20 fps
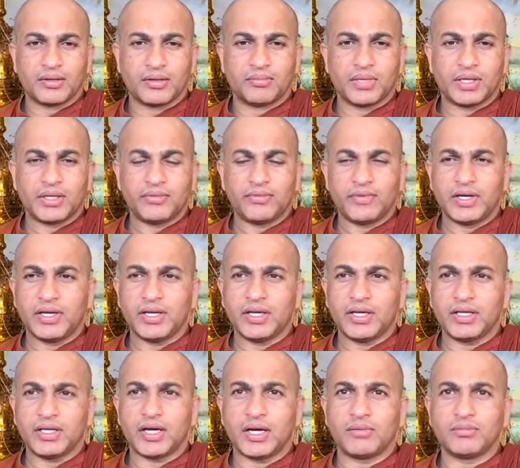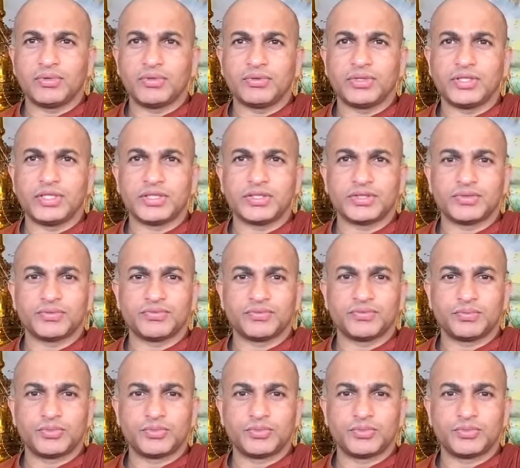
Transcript: But when it comes to this